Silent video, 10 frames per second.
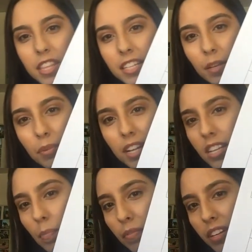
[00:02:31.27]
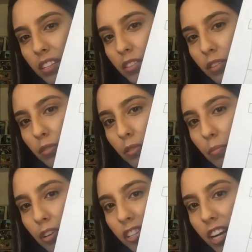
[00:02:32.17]
things they put on top of it so you don't
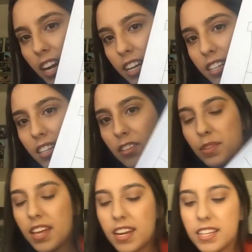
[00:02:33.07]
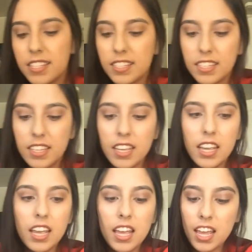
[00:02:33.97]
burn your hand. That's what that is.
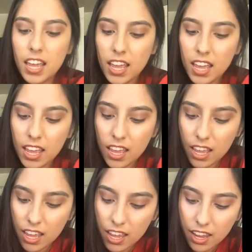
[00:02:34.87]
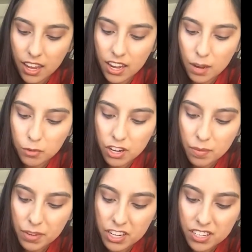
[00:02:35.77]
And I'm trying to
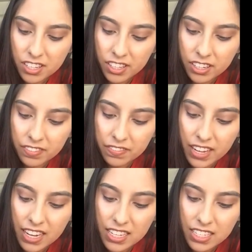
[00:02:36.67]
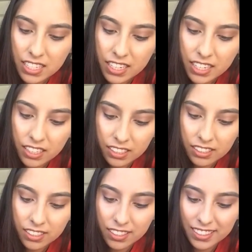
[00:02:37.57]
be just a little fancy.
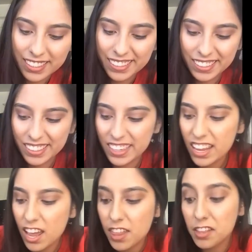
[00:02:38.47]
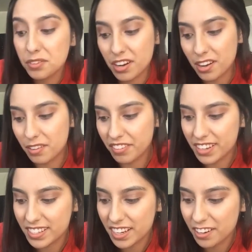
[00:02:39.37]
That's what I call
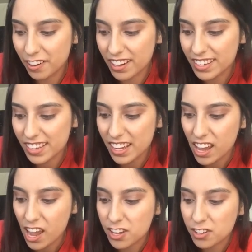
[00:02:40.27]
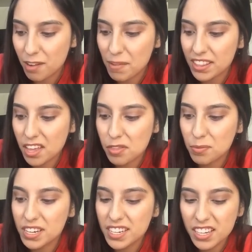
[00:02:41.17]
fancy anyways, is try to make that
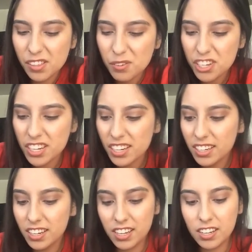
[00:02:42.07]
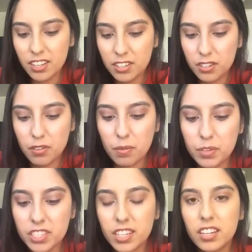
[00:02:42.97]
3D illusion. So I'm
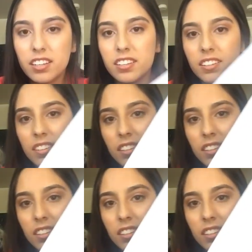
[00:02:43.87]
just gonna